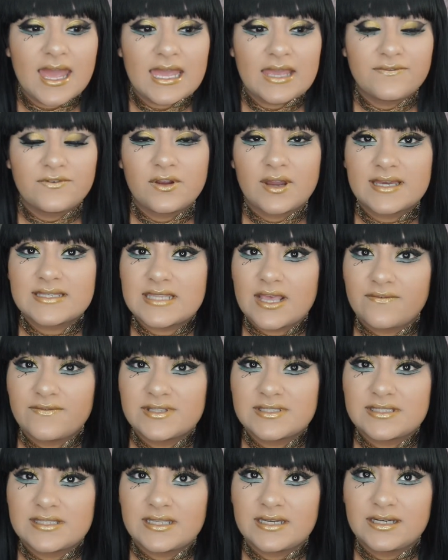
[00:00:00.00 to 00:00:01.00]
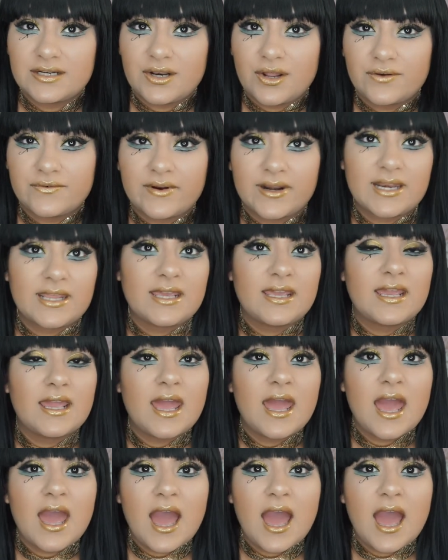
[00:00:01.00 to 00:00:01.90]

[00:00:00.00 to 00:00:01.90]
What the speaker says: if you guys haven't seen it already,